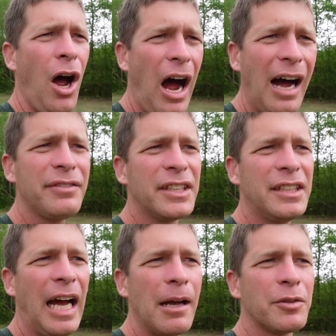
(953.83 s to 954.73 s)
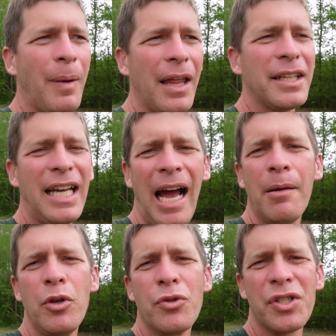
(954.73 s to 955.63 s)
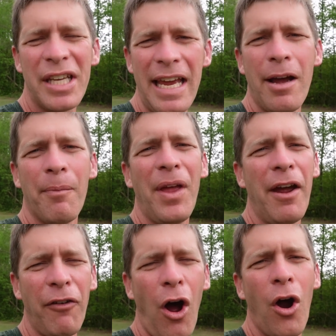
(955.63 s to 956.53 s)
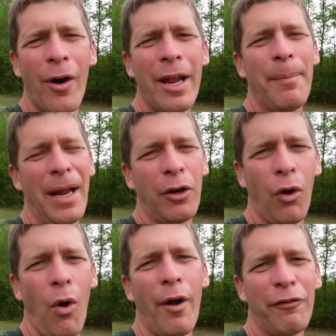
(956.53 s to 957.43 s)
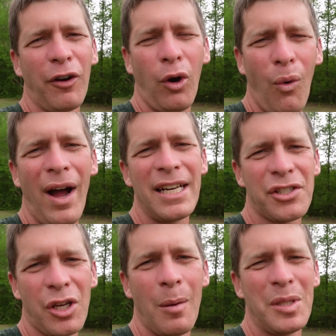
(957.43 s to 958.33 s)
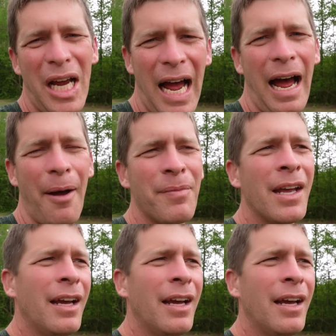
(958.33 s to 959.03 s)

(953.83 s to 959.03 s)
oftentimes by the time you see them they've already been growing for quite some time